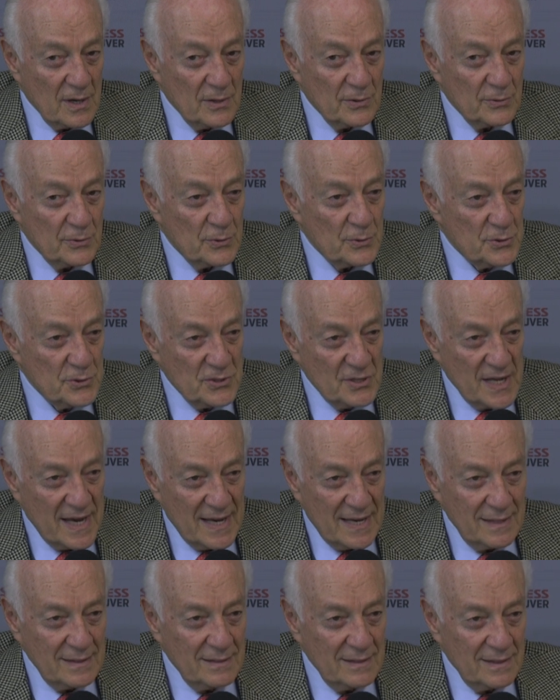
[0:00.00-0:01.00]

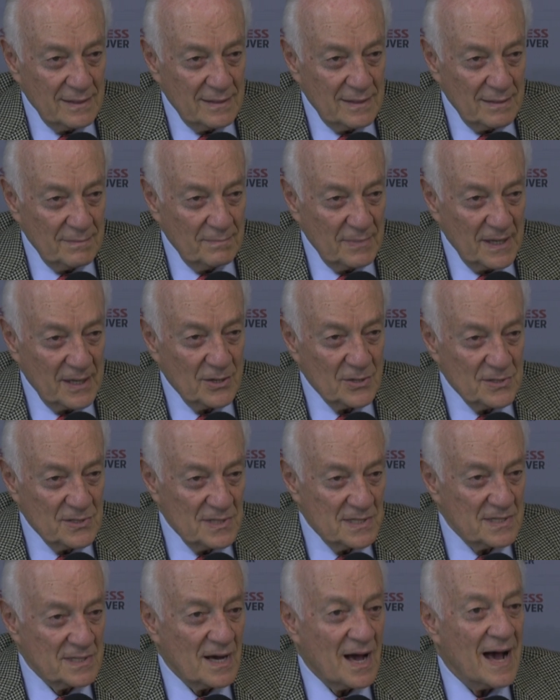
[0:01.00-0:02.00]
understand that because
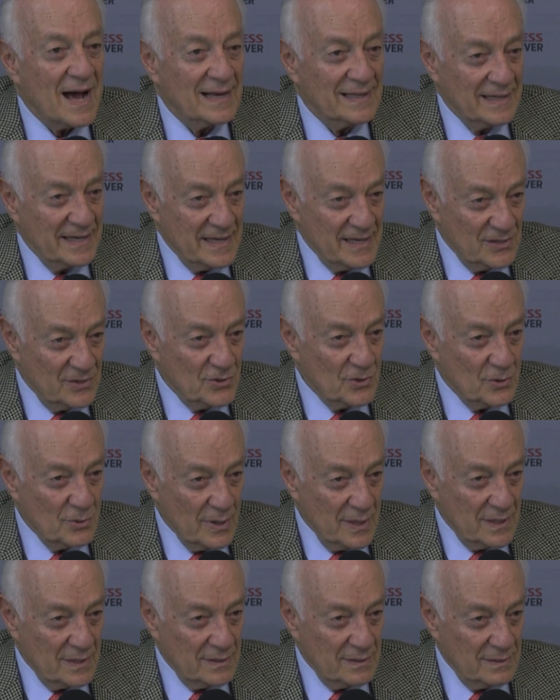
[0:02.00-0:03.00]
it's a highly
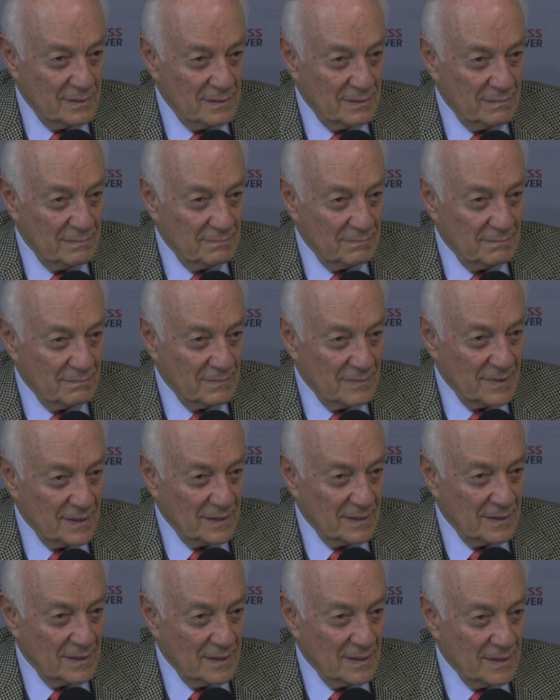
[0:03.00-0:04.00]
integrated
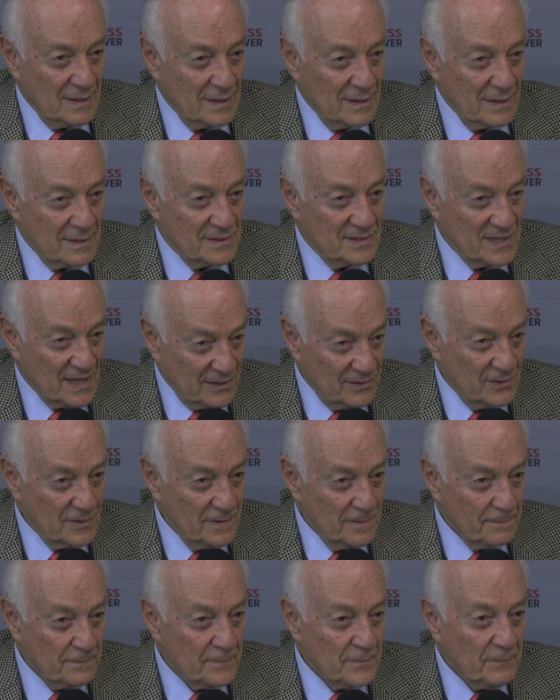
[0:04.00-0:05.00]
sector,
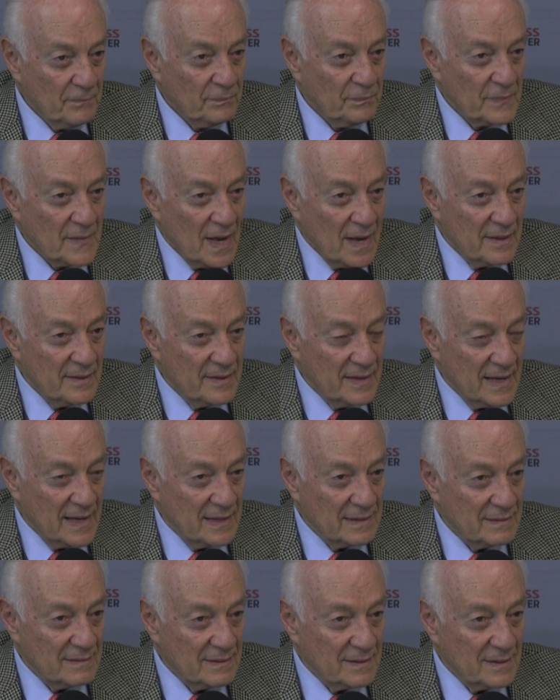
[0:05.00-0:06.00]

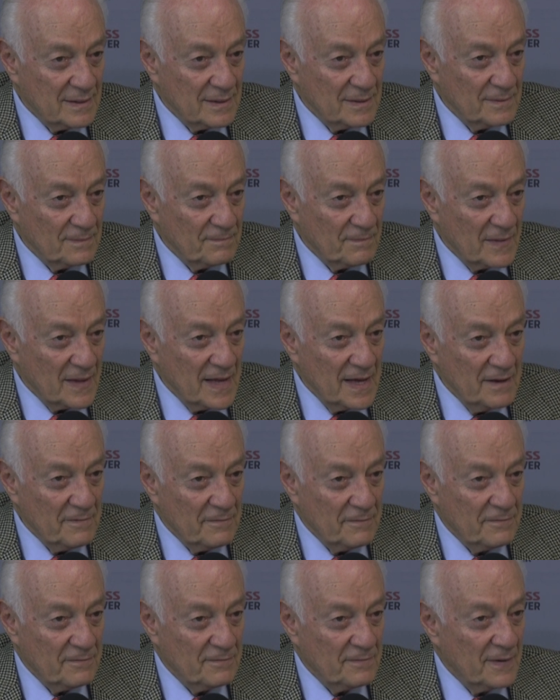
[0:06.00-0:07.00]
that
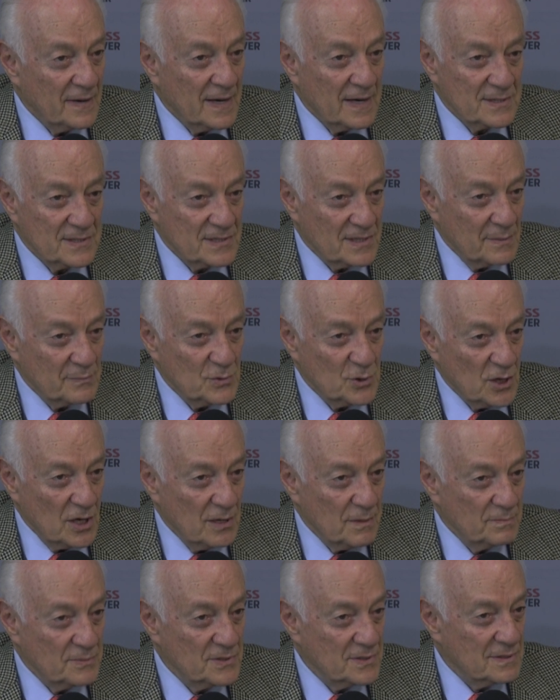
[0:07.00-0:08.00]
if some
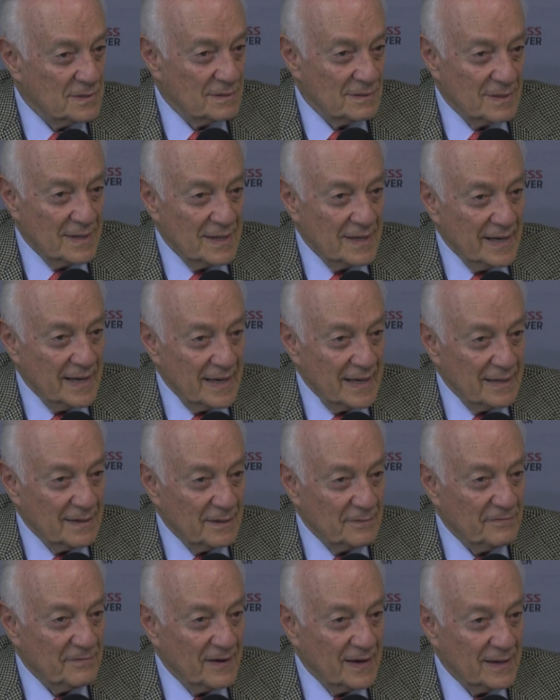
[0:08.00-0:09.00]
jobs in
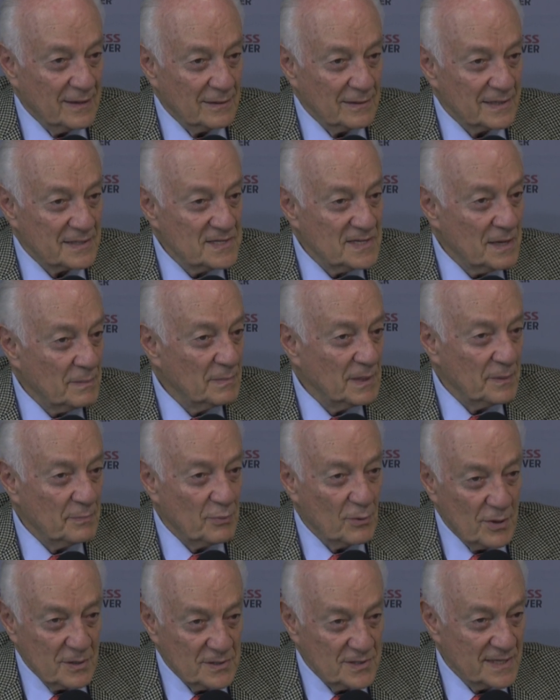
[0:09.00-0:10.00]
the final assembly
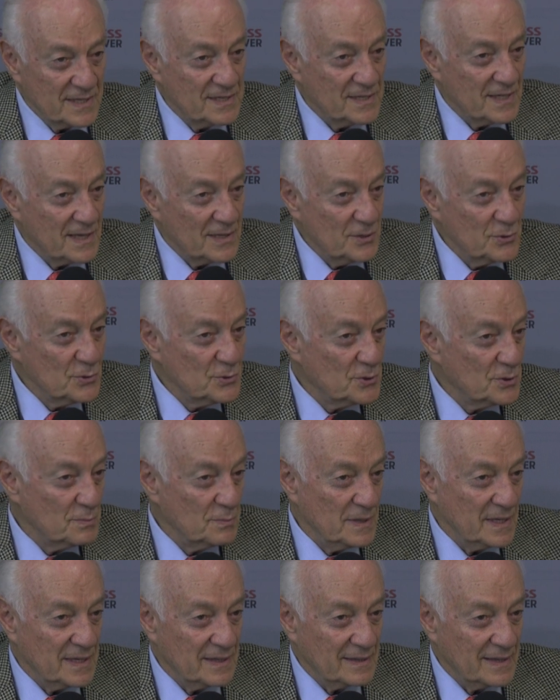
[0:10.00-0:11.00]
process that used to
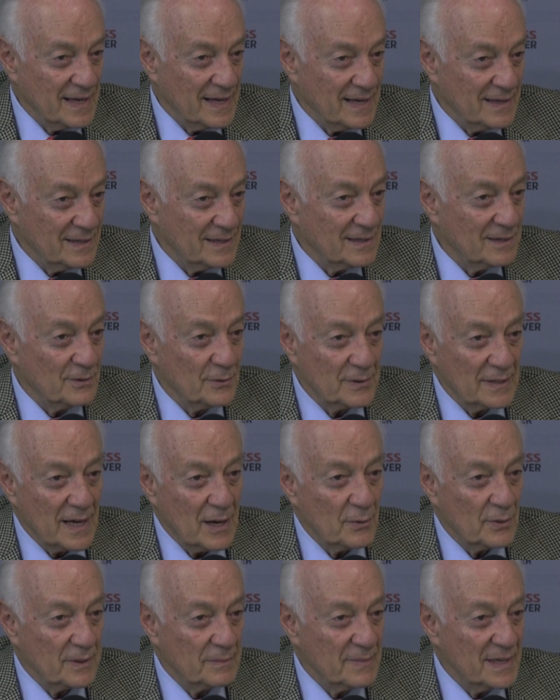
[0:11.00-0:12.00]
be in Canada are
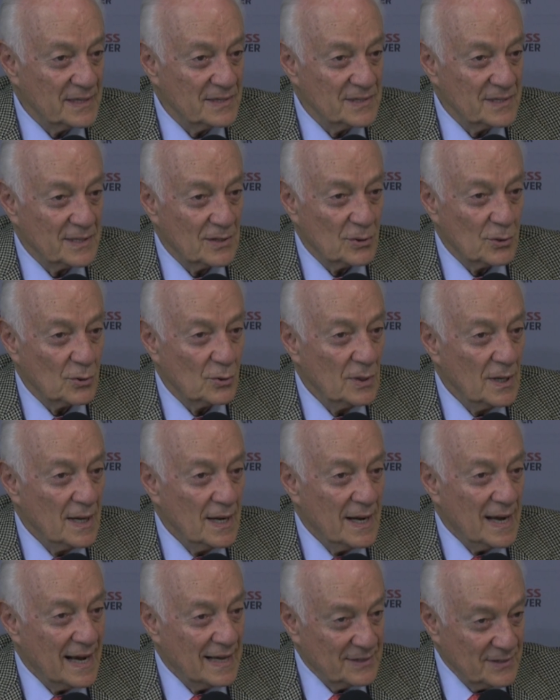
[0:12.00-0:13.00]
now in Mexico,
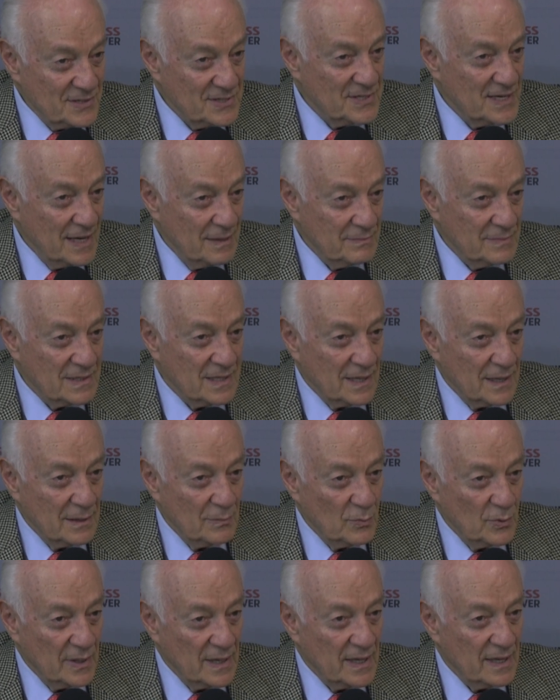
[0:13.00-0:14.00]
at the same
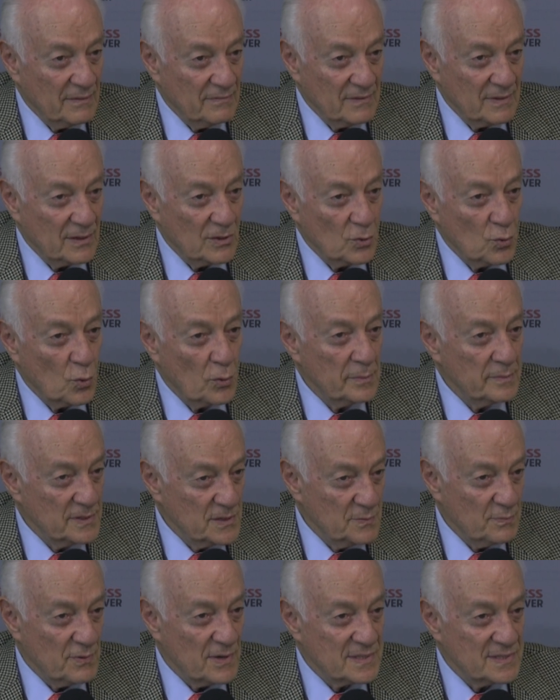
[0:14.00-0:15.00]
time we have an enormous
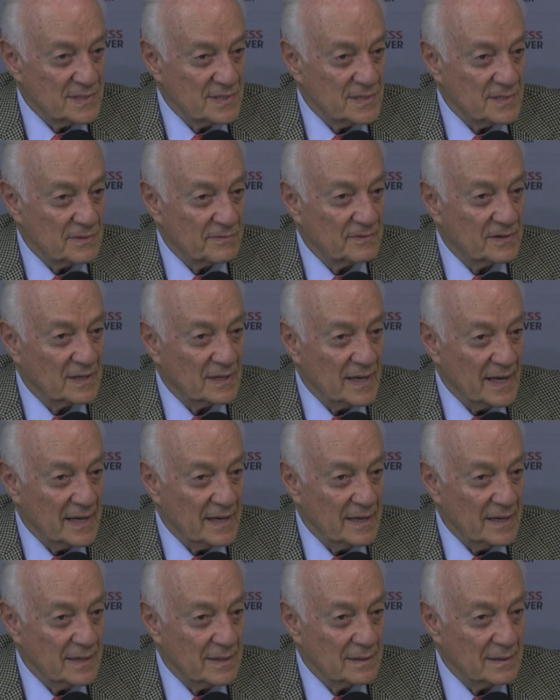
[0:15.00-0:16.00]
presence of
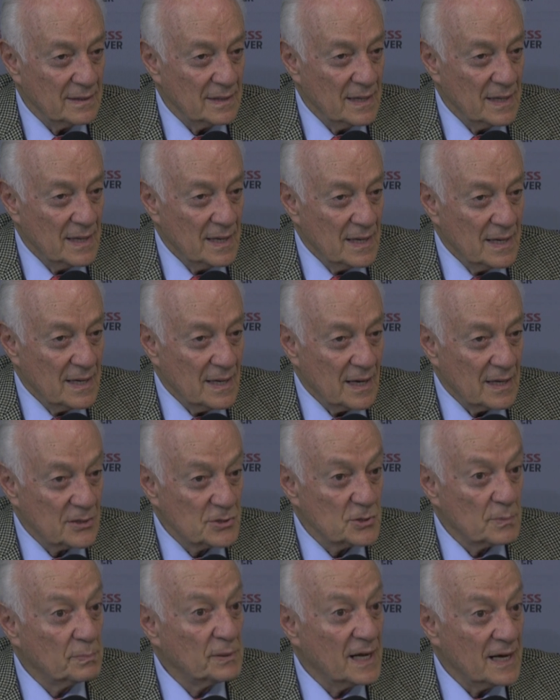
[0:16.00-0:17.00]
Canadian
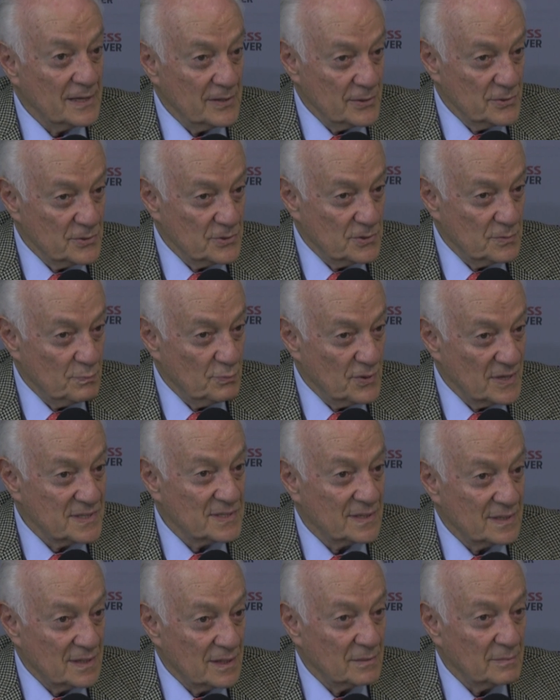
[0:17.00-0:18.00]
suppliers
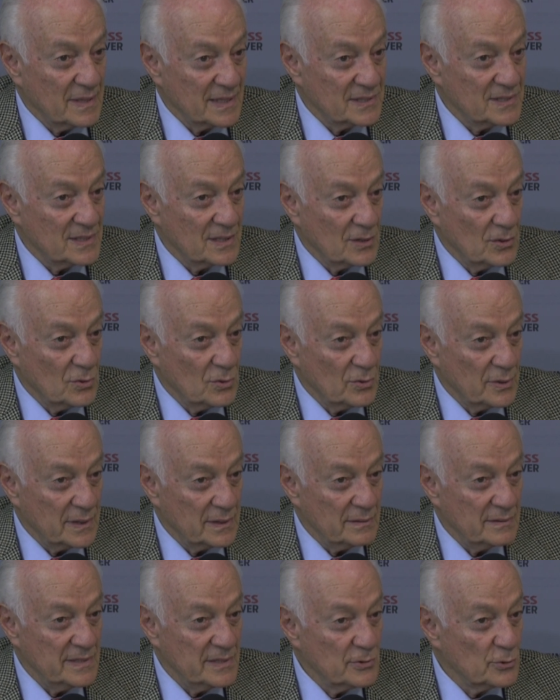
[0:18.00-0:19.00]
present in Mexico,
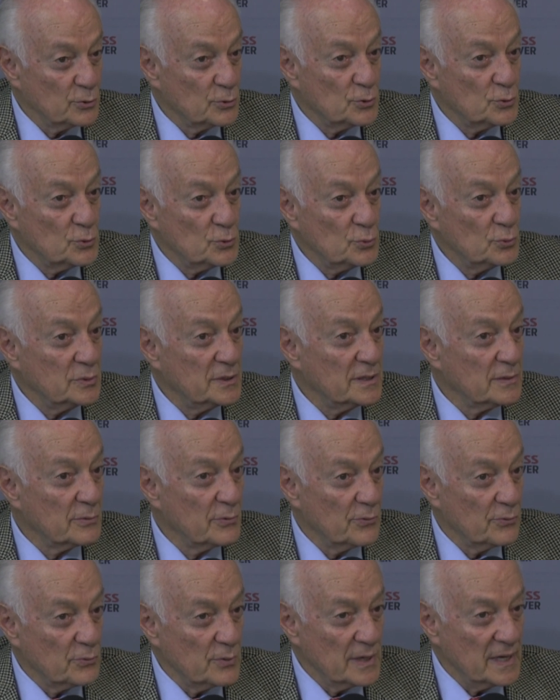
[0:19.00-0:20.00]
in tier 2, tier
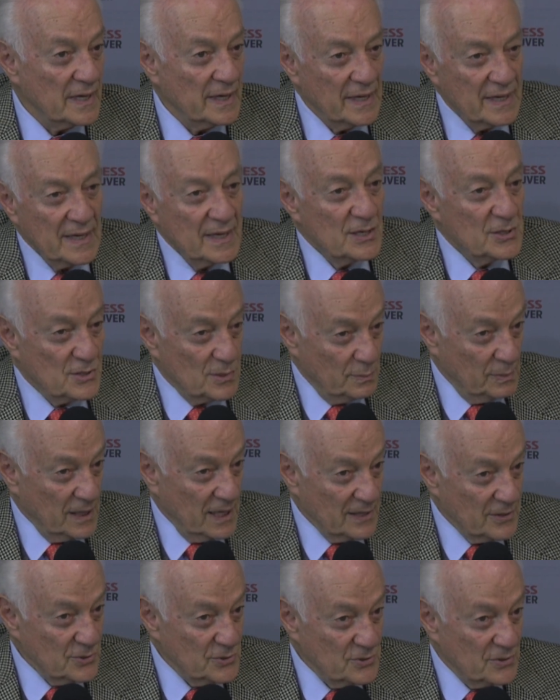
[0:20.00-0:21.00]
3
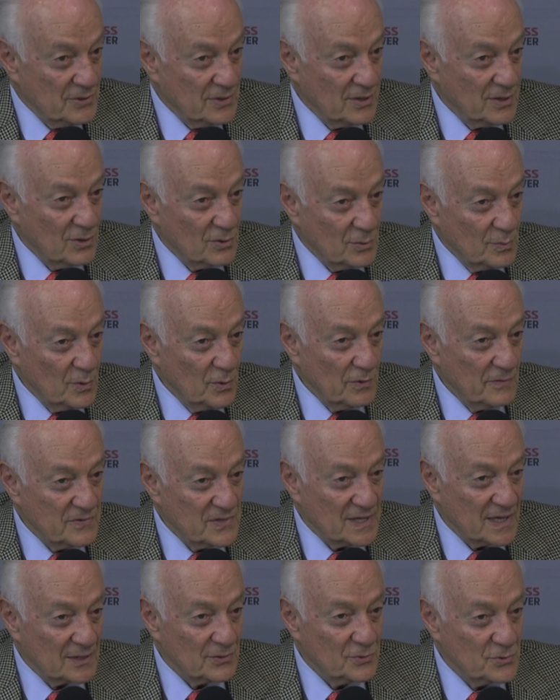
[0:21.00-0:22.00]
suppliers to the automotive
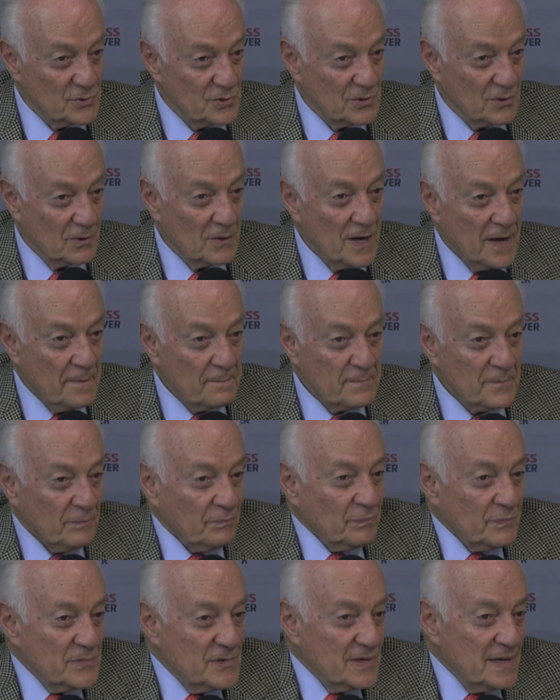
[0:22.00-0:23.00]
sector. So
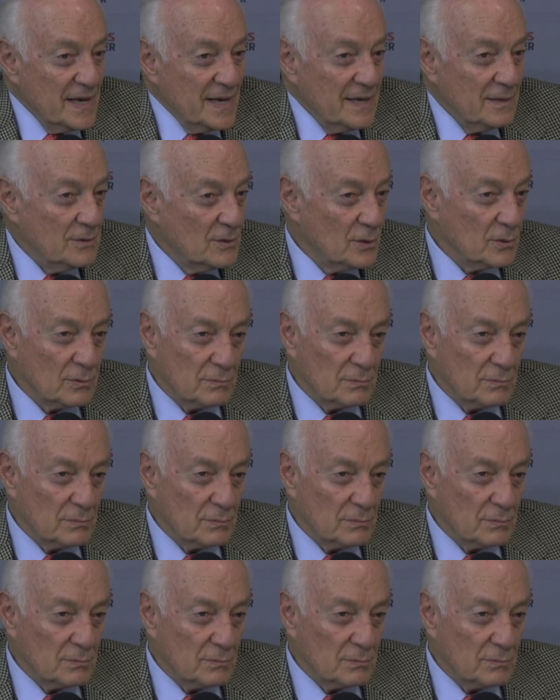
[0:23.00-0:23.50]
today,